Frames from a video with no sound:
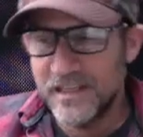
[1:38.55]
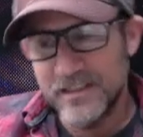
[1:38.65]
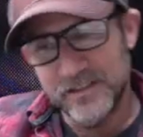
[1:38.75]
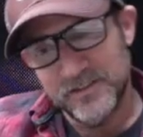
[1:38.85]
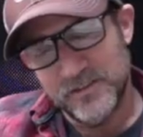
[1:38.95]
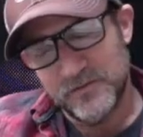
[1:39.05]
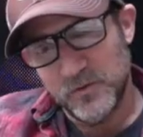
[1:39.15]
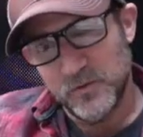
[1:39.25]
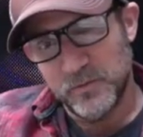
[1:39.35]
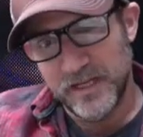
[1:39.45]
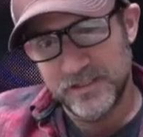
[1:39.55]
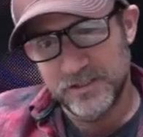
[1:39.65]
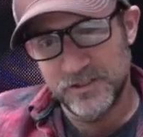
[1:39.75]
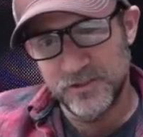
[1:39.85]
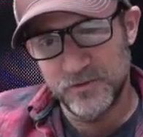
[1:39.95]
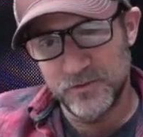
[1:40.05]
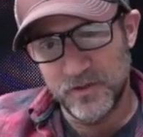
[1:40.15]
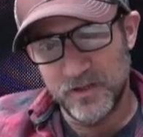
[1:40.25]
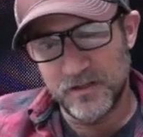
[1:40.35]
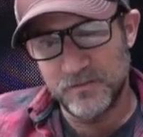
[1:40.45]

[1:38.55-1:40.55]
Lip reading: Is if you imagine you